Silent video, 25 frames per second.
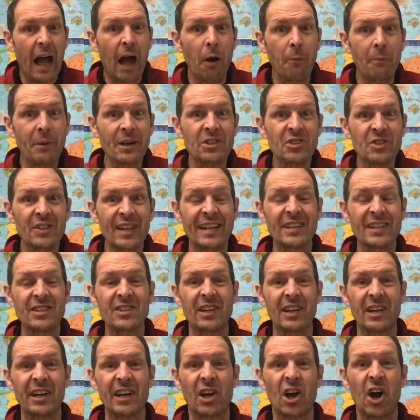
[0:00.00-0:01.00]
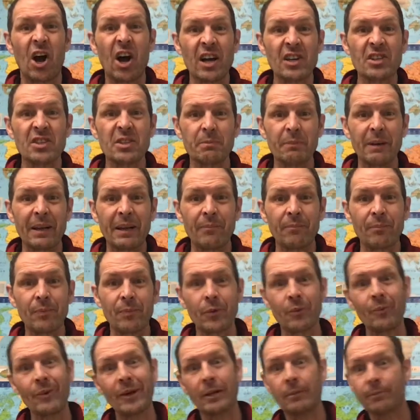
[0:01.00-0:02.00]
much that's going to cost me.
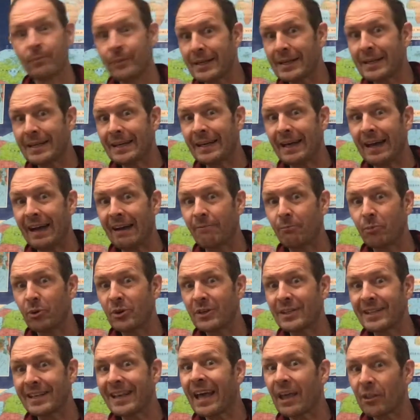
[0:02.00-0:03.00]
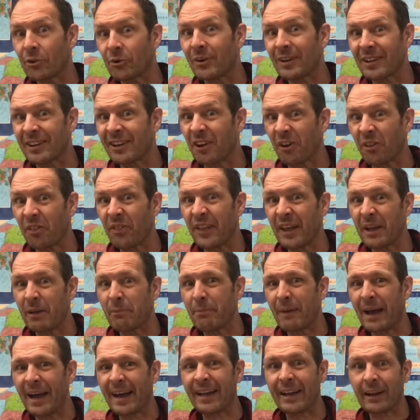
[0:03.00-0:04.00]
Well, I've put together a little thing
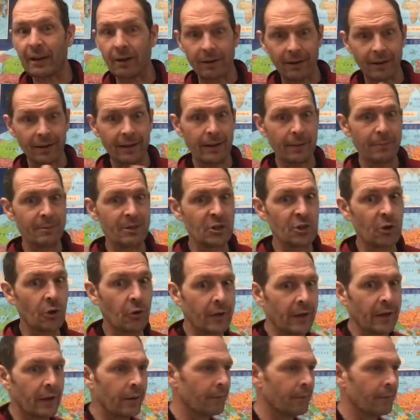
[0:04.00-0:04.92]
back here. Let me show you.